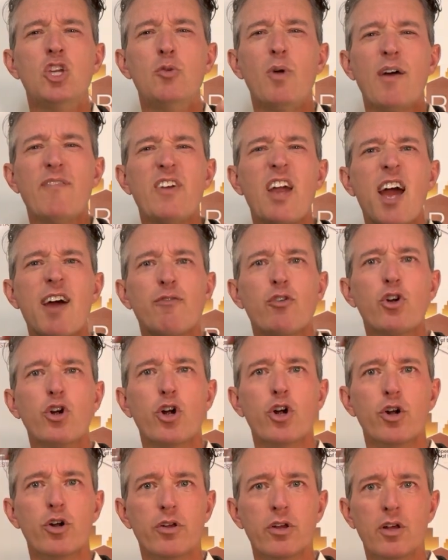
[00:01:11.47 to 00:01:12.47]
you have ever
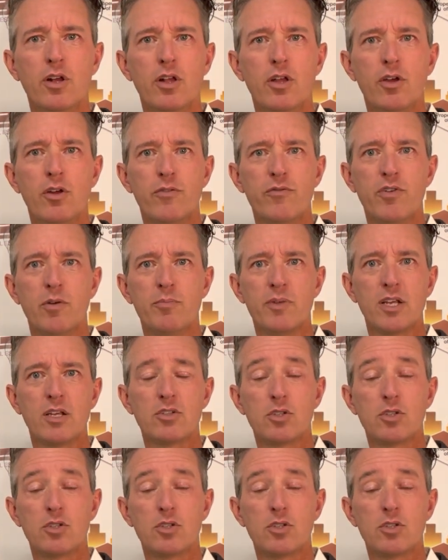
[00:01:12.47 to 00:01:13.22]
heard from me.